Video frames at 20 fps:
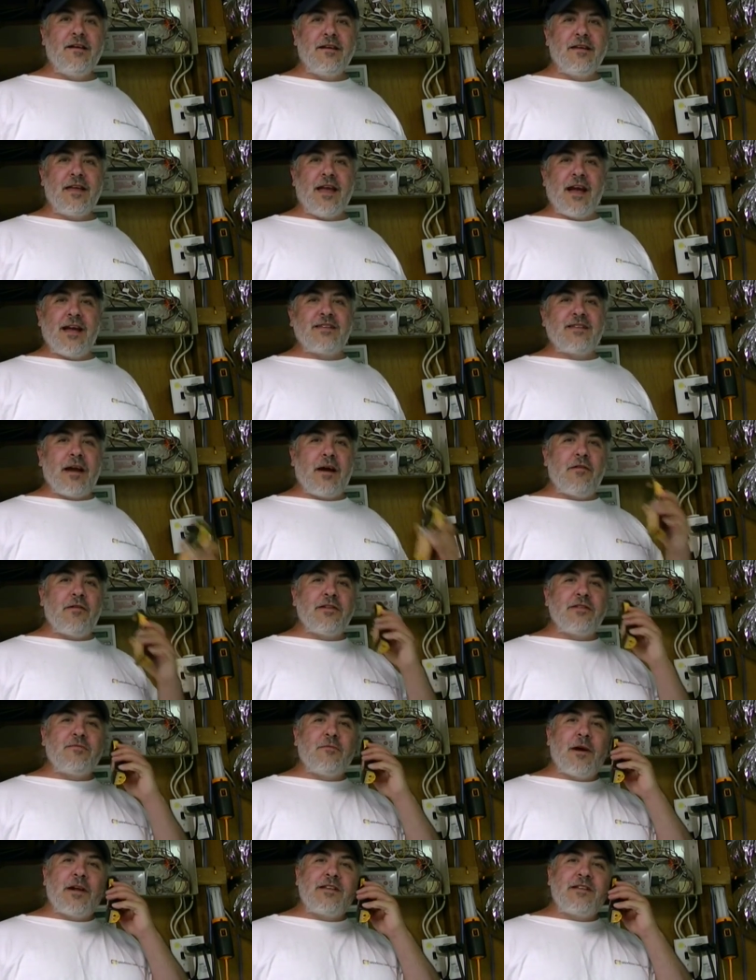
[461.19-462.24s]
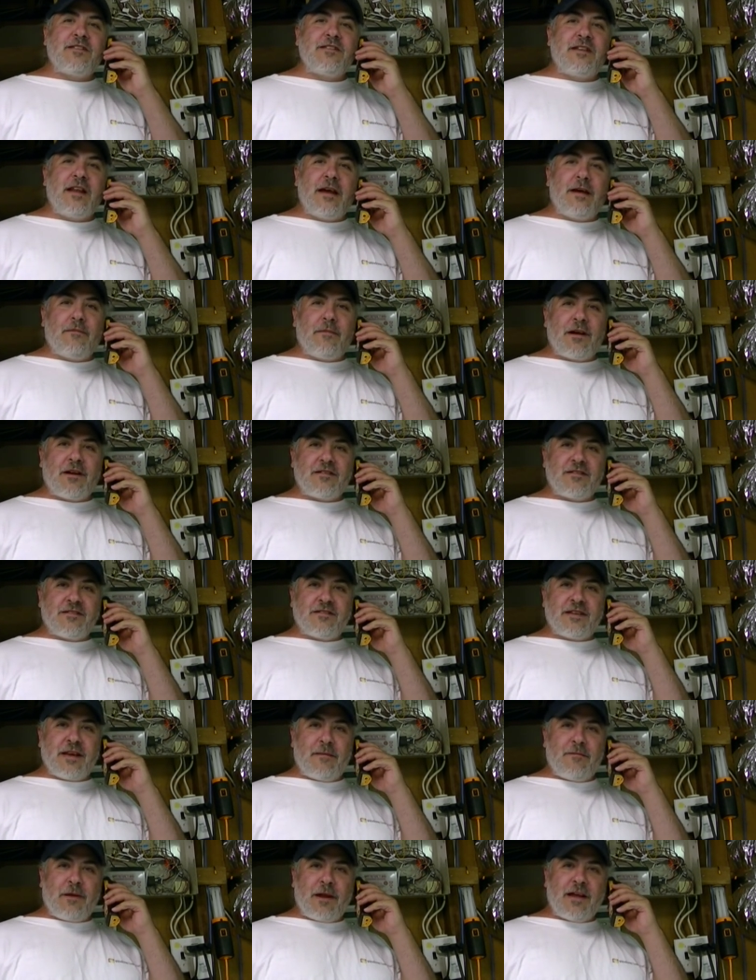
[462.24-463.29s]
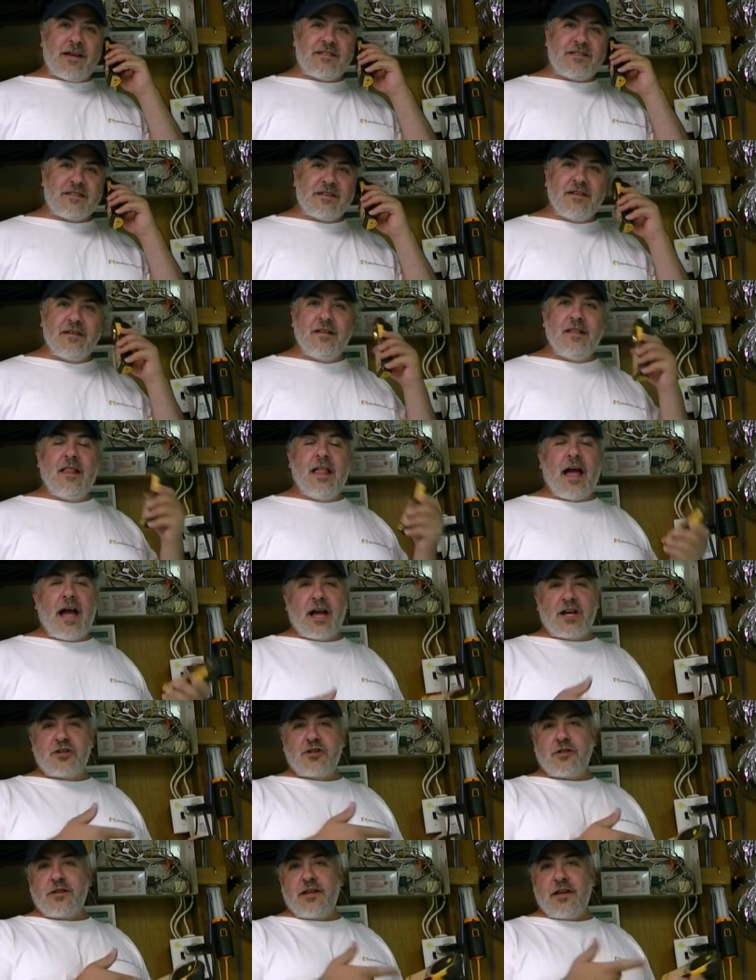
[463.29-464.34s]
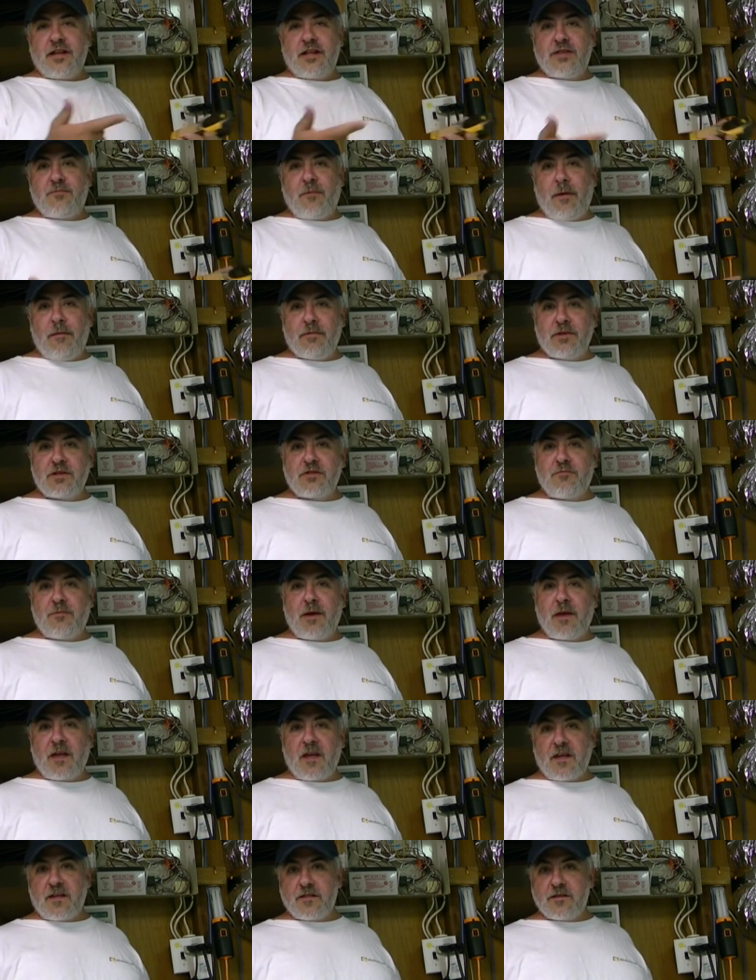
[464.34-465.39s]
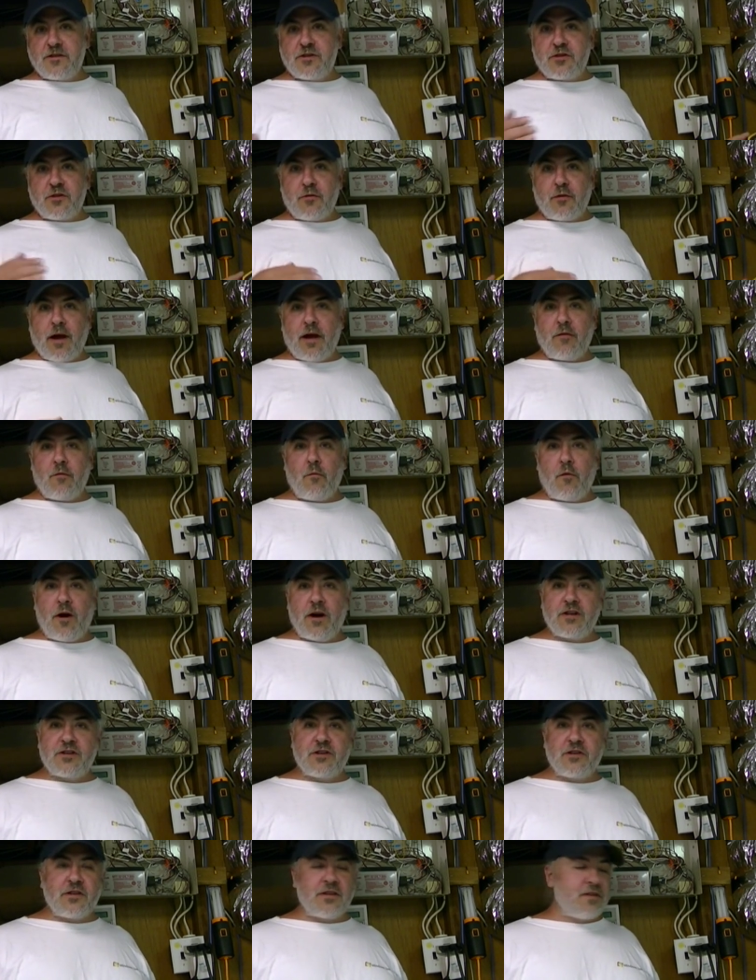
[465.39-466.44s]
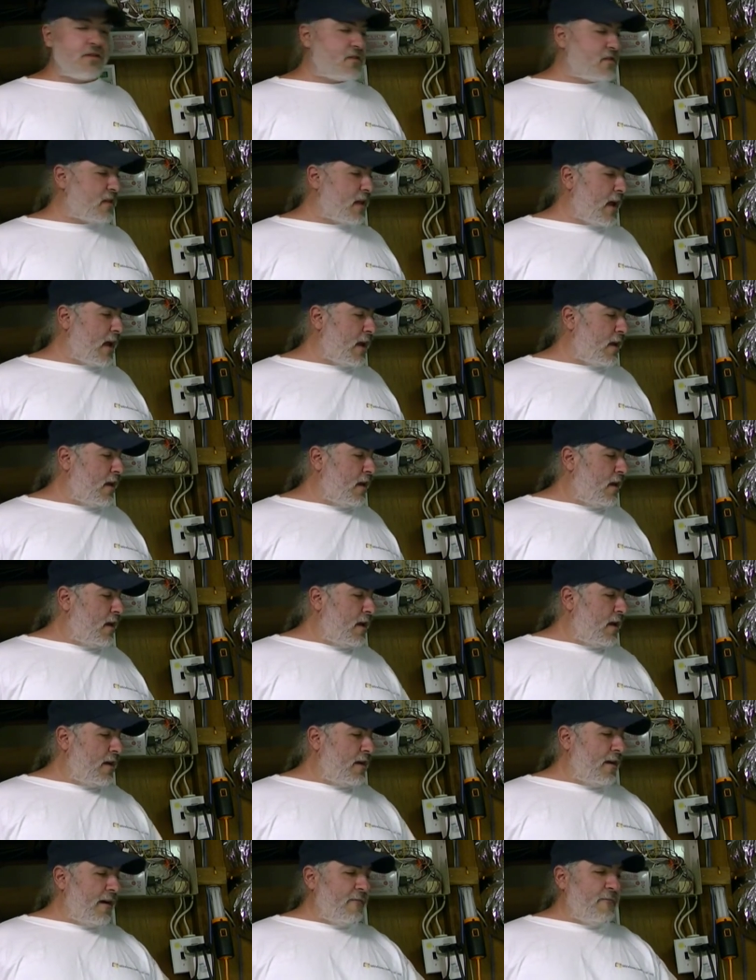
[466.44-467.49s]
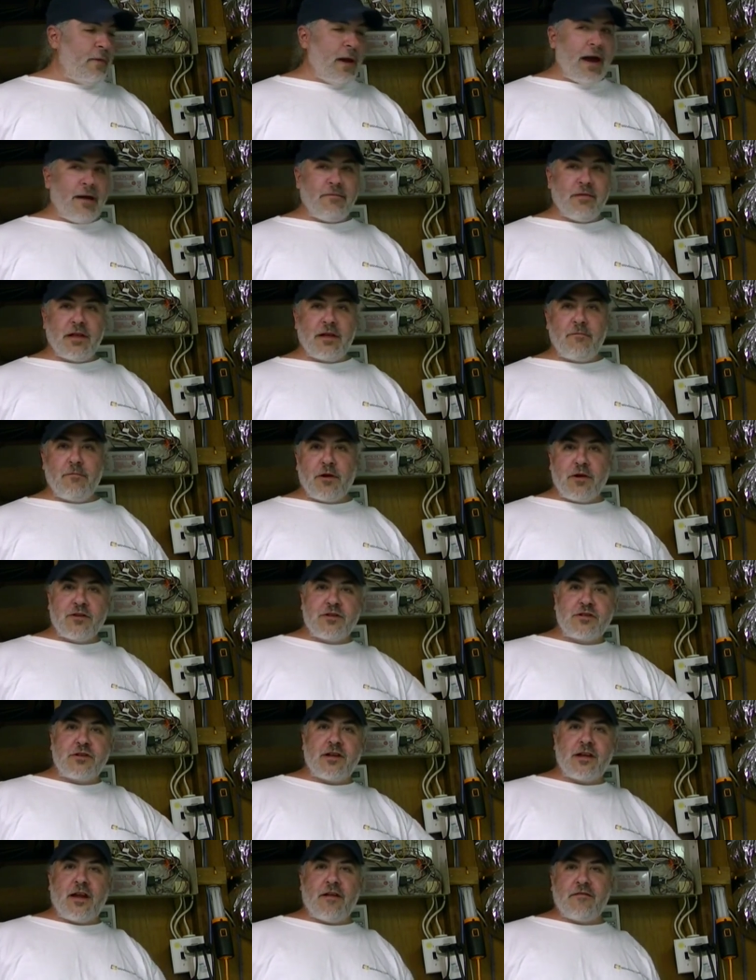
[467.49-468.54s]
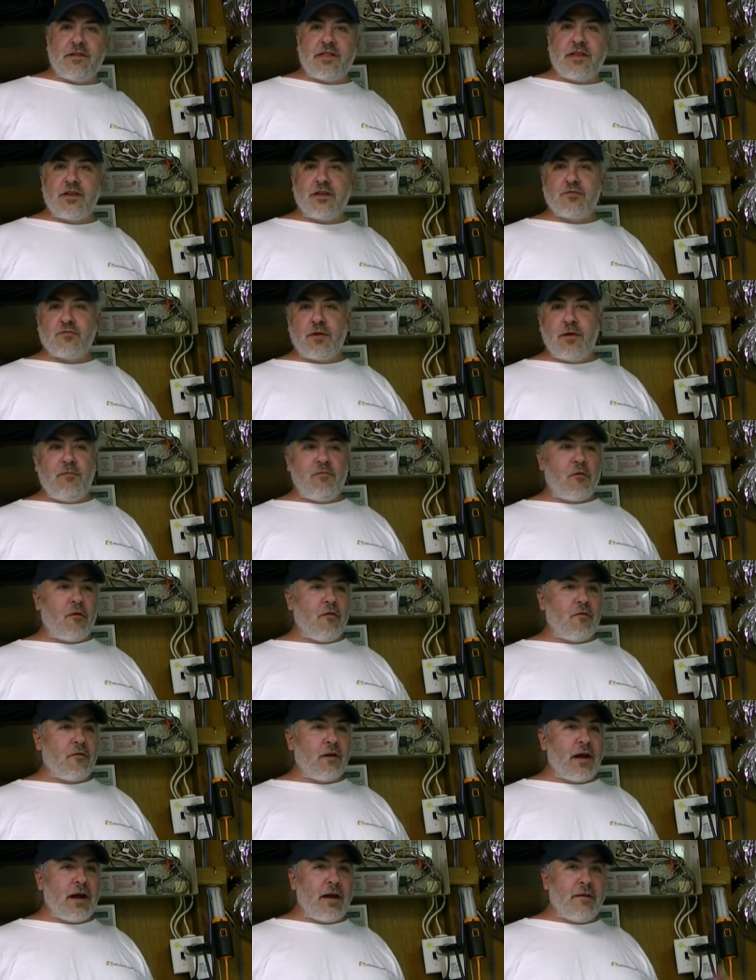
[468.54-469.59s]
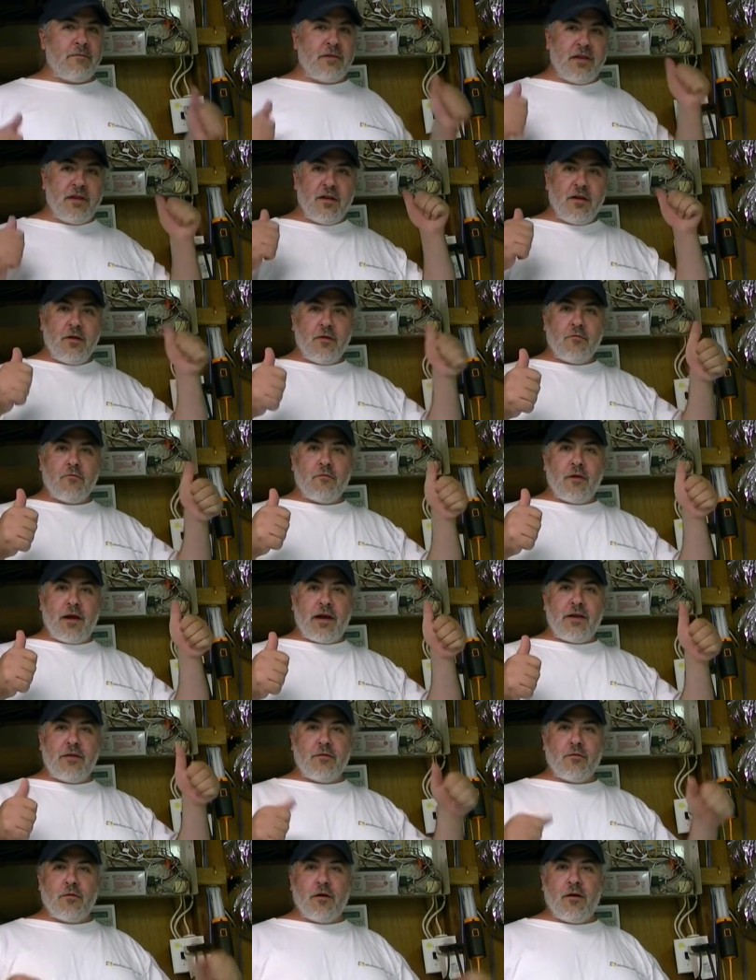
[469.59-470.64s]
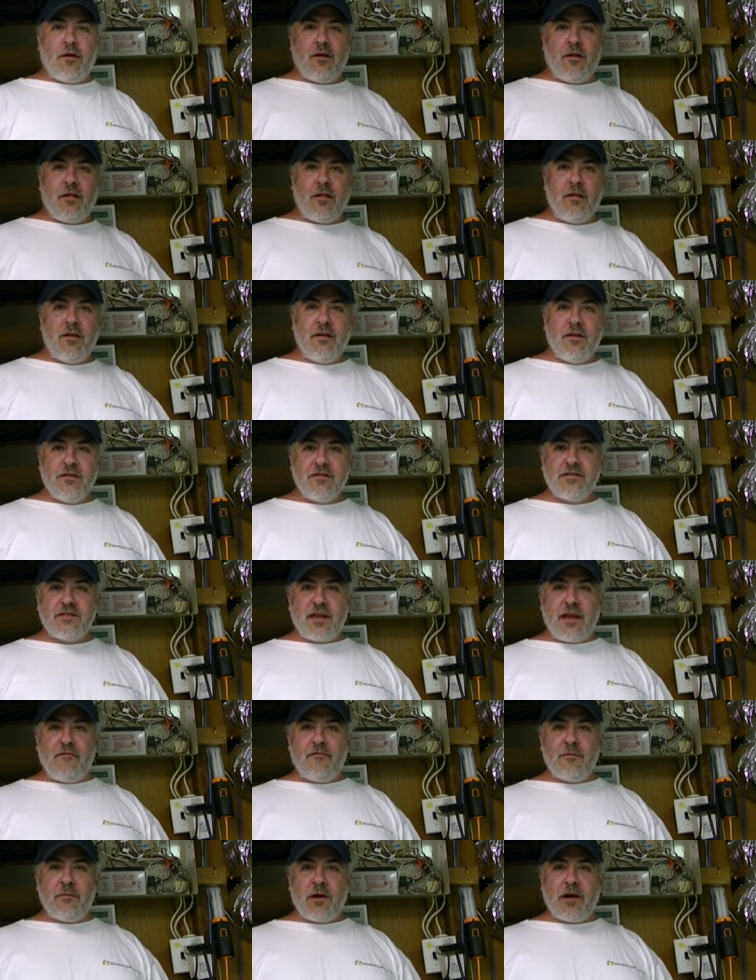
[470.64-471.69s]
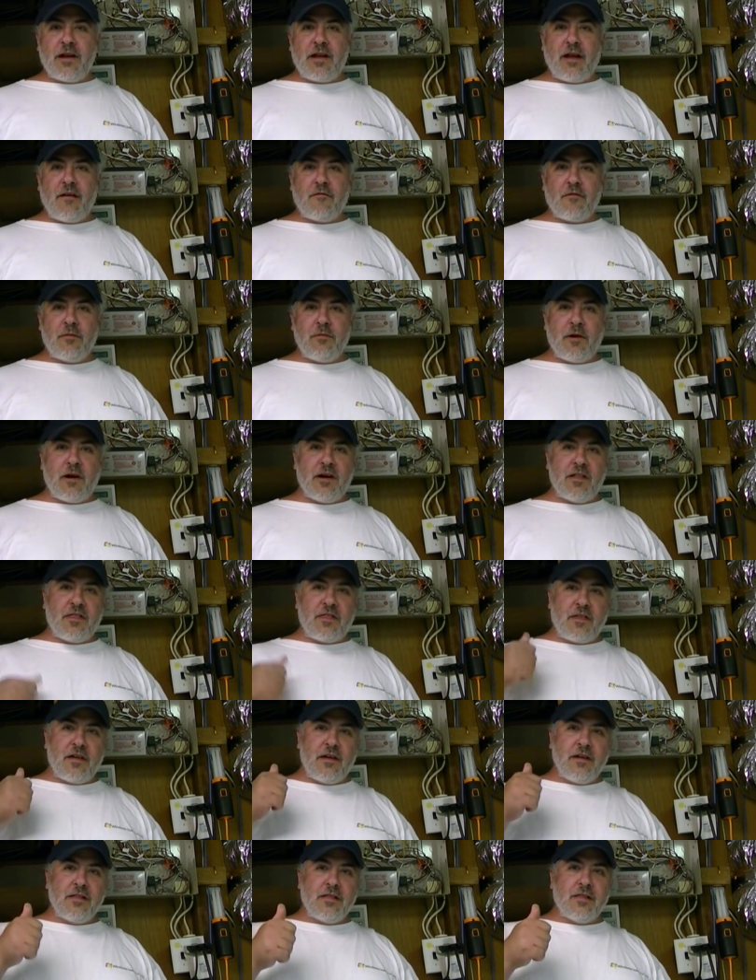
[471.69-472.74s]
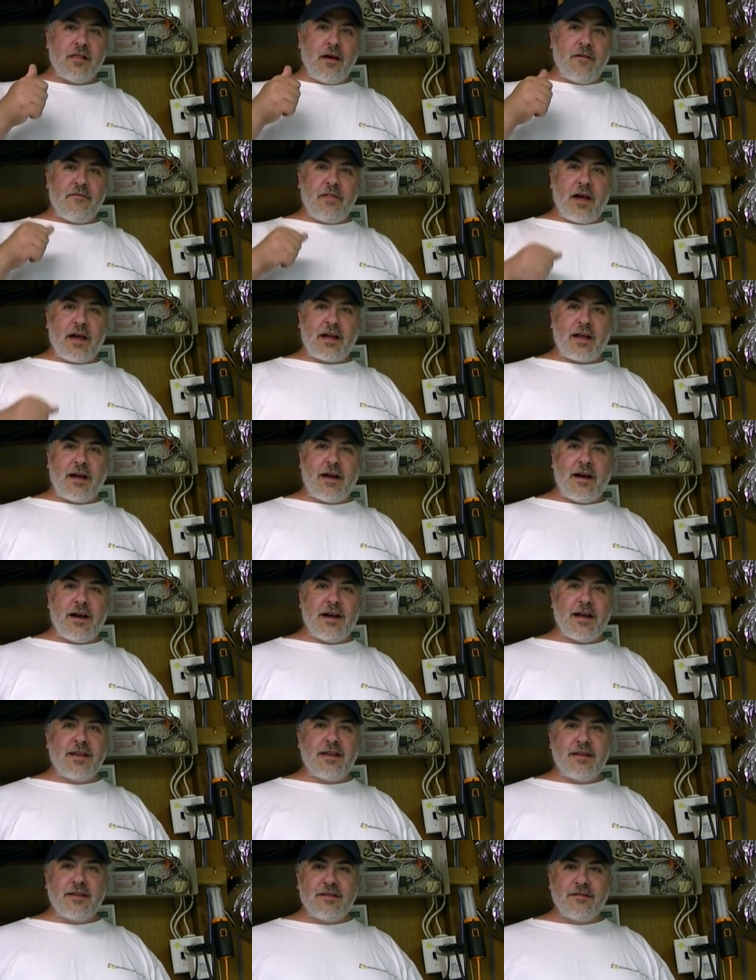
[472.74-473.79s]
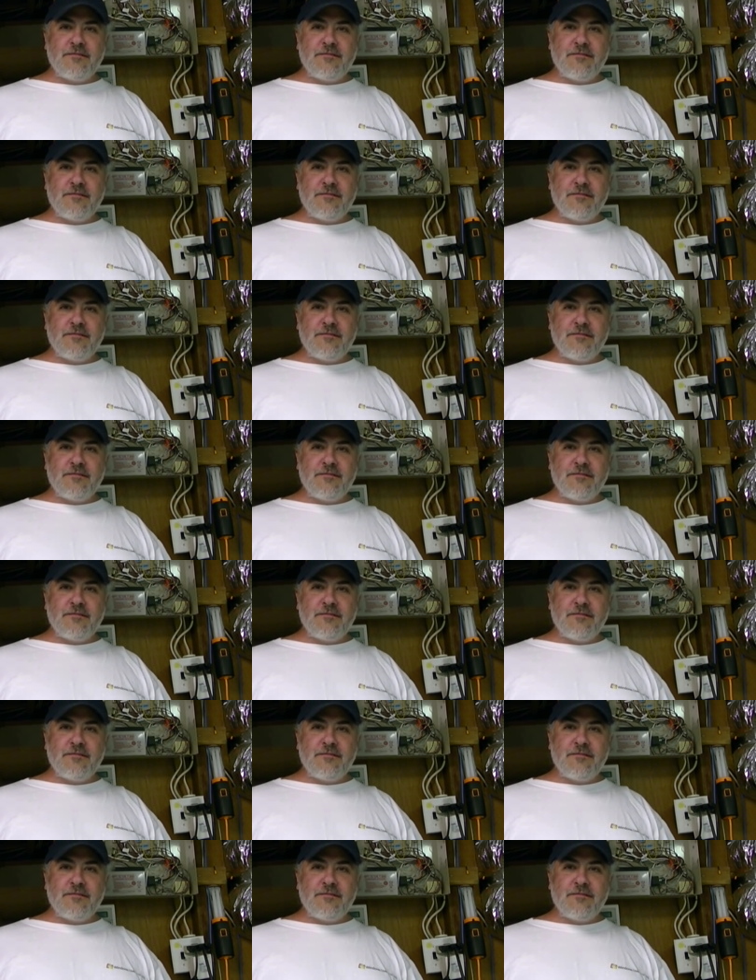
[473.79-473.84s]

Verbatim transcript: Yes, what is the emergency, please? Actually, these people speak English. They're out in Washington State. Enough babbling bullshit. Everything's reprogrammed. Ready to roll. Saving money every month. Love that kind.